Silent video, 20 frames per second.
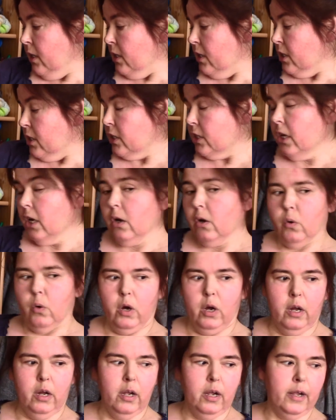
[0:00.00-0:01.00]
So
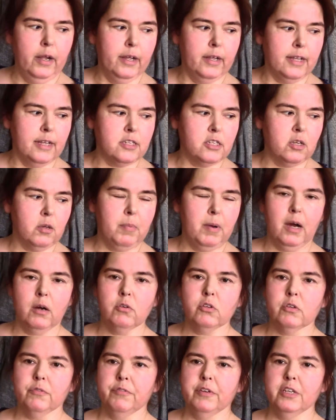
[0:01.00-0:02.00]
that's
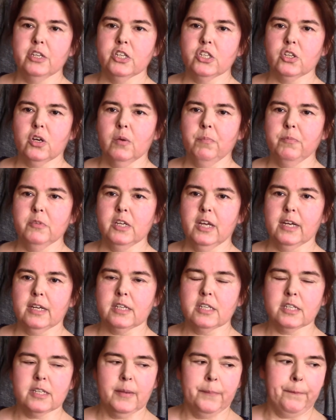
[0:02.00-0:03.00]
about the finished
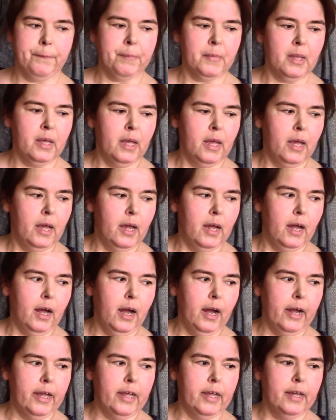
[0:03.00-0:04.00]
objects.
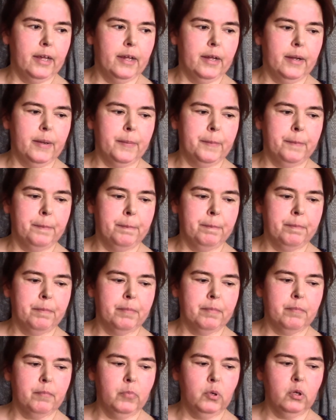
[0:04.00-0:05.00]
I
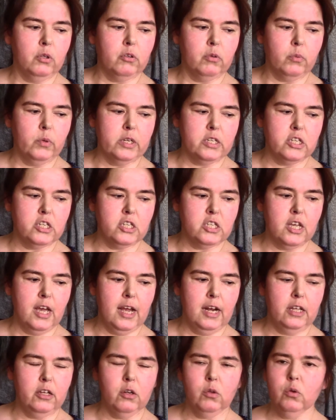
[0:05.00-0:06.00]
bought the Rich's
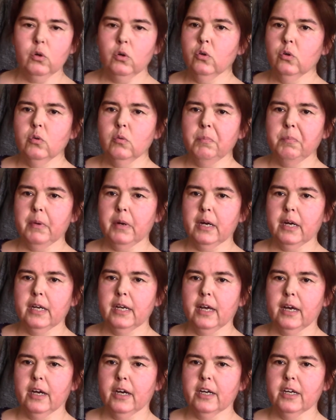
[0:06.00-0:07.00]
Helena loom,
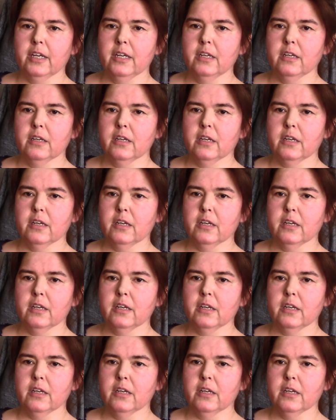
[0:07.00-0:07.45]
and I